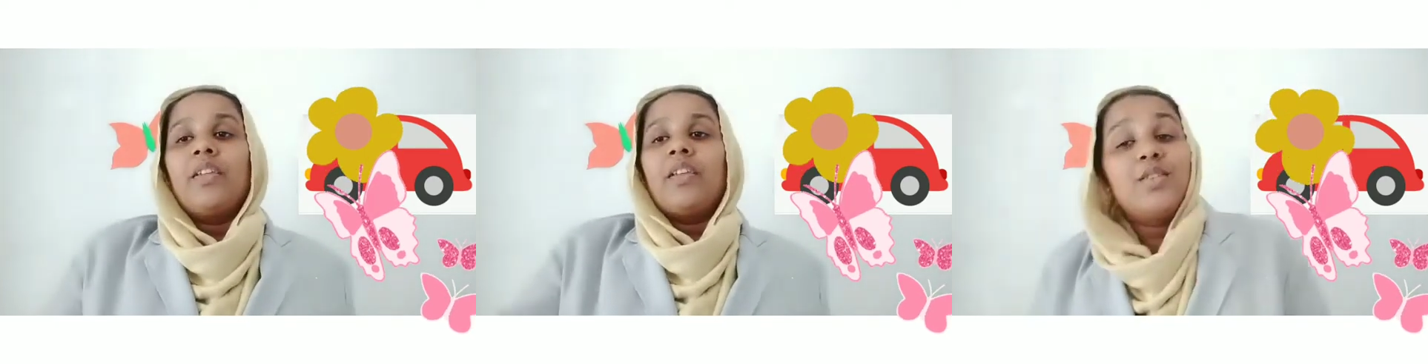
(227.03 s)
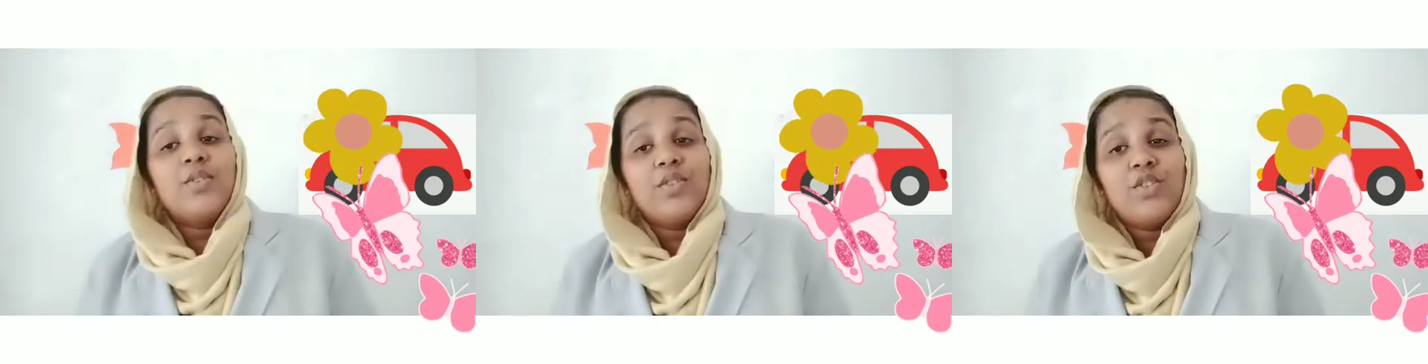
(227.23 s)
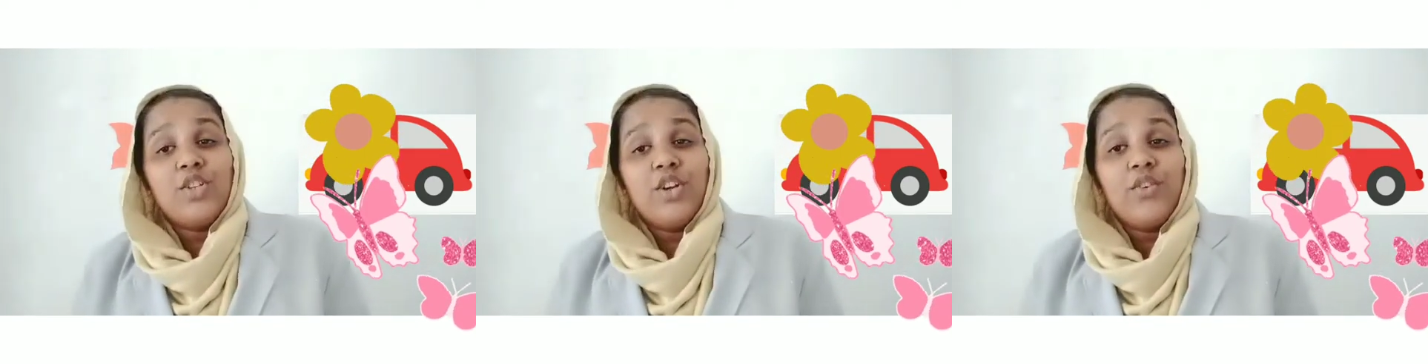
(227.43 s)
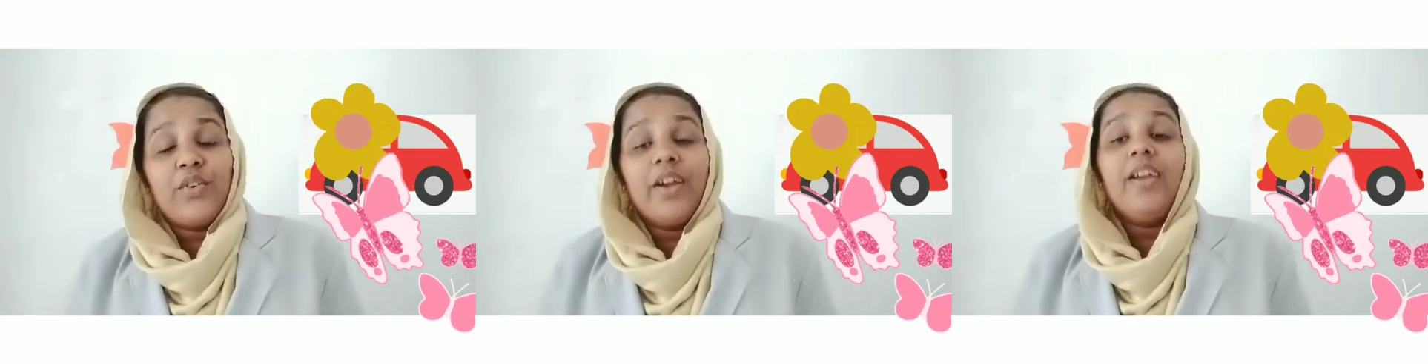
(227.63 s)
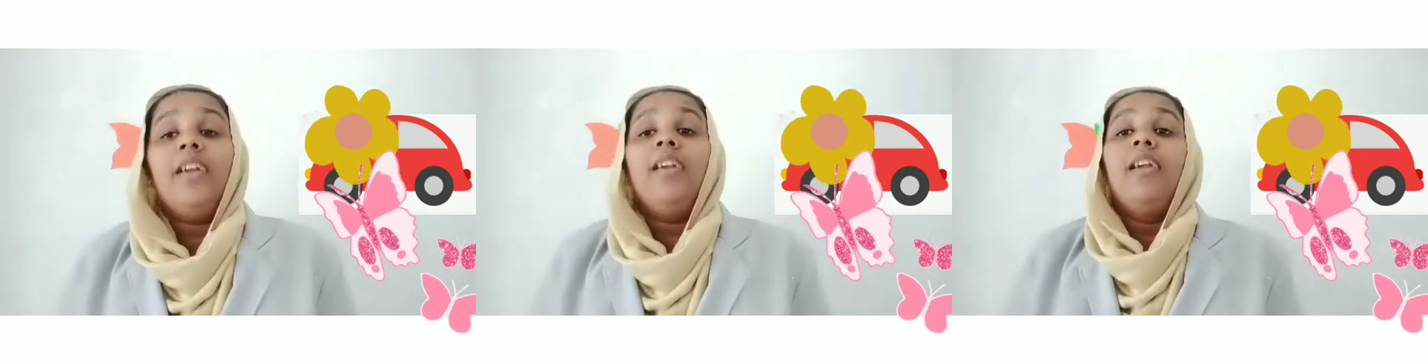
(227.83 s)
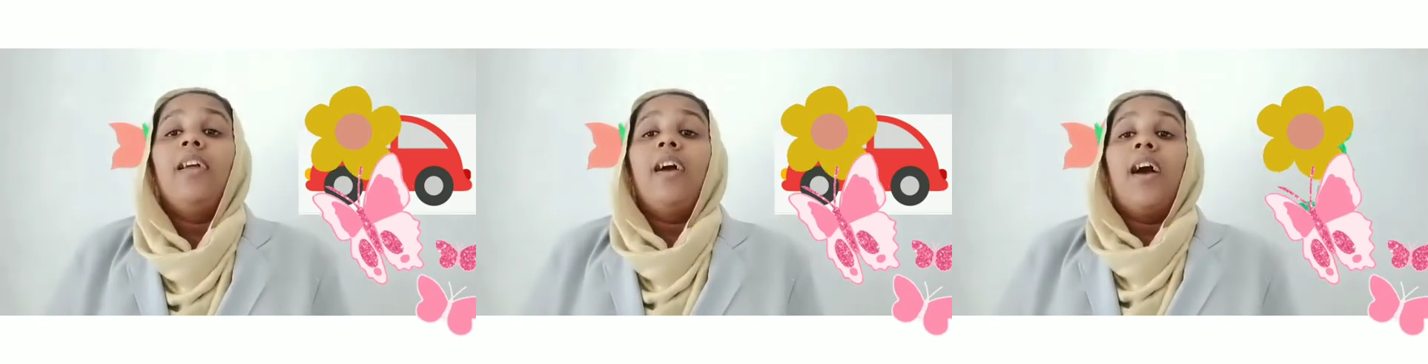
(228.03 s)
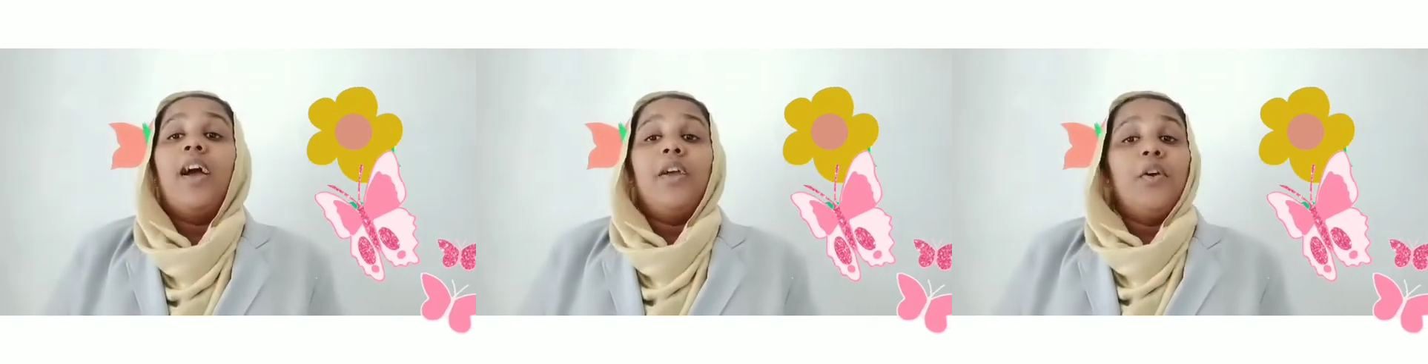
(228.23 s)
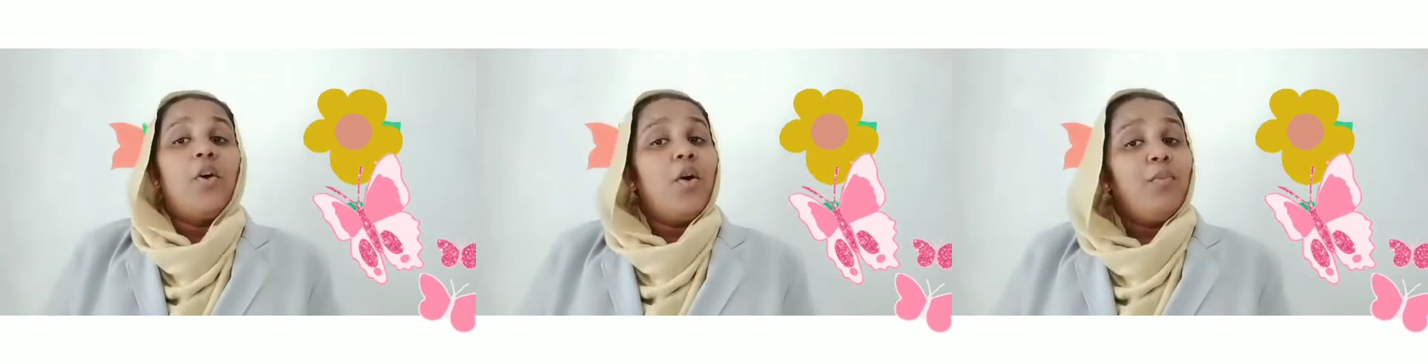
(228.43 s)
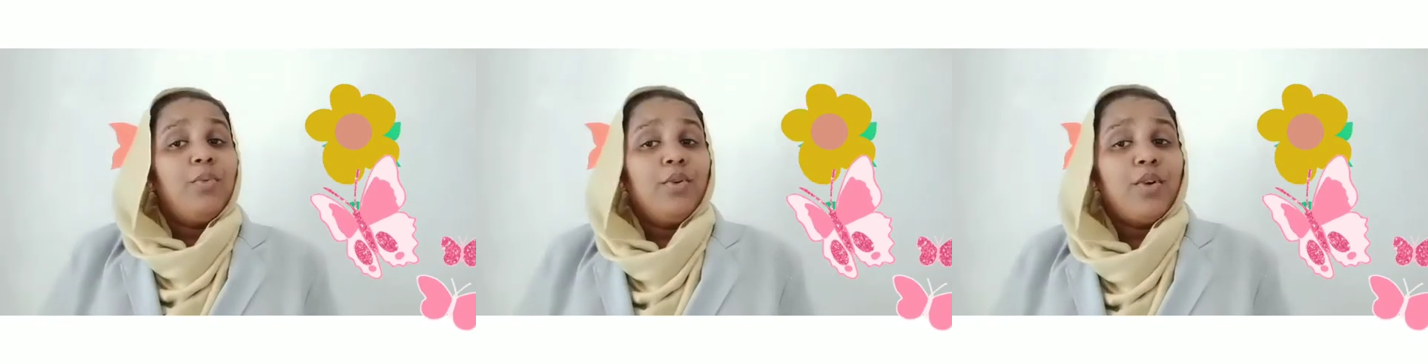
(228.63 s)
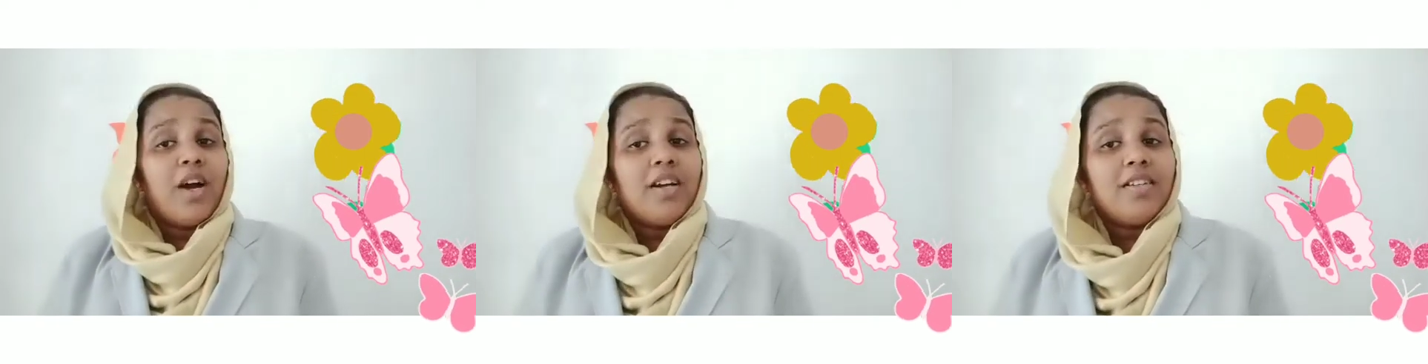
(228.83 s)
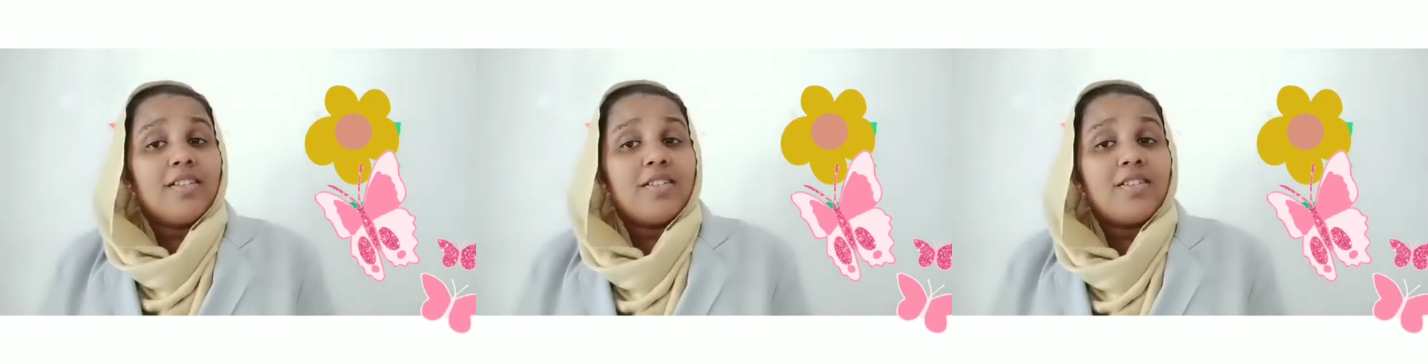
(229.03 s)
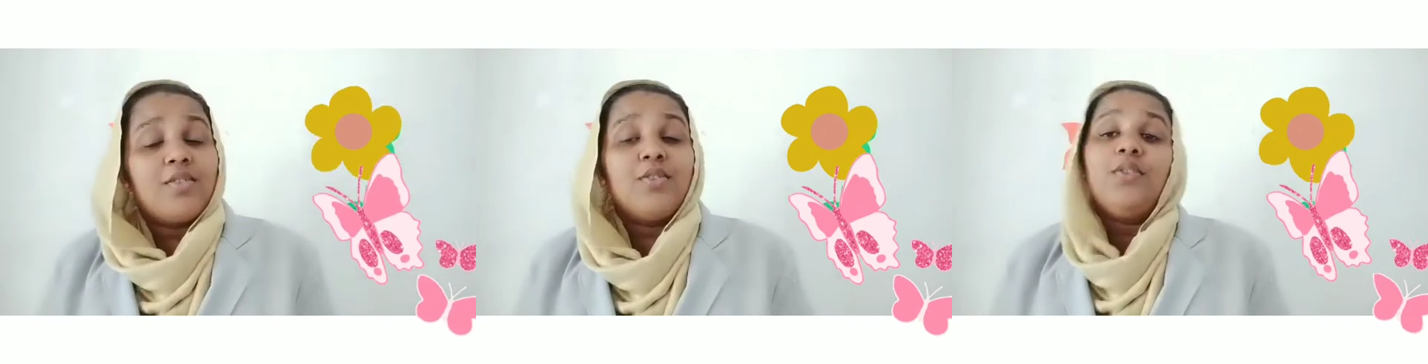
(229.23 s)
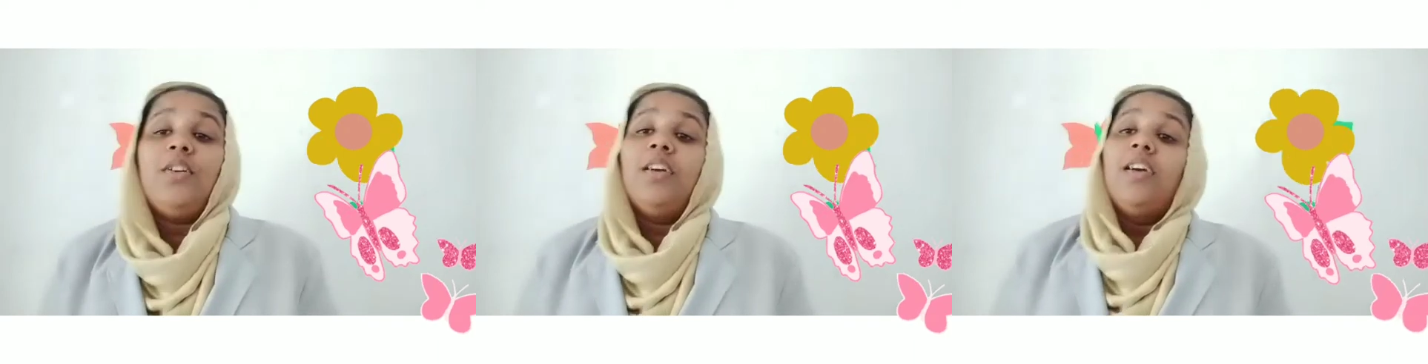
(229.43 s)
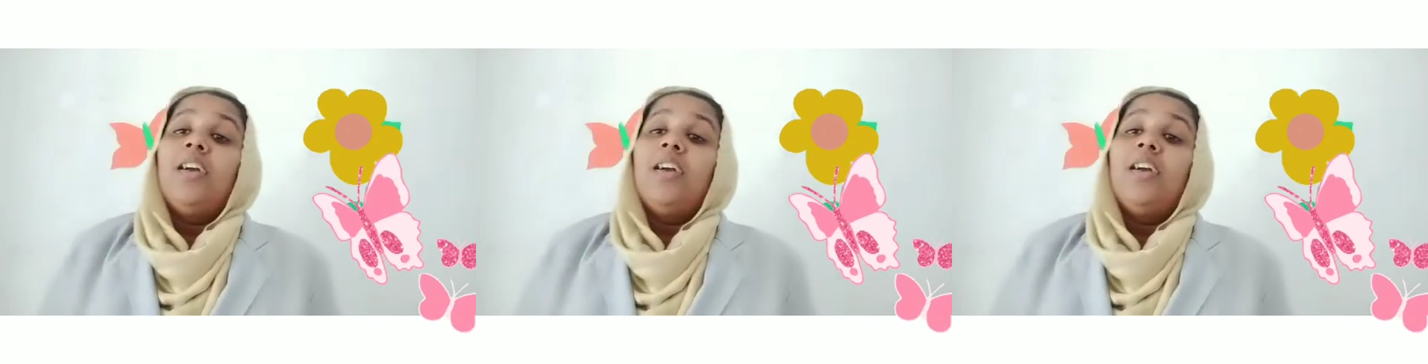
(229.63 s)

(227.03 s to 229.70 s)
So children, I hope you understood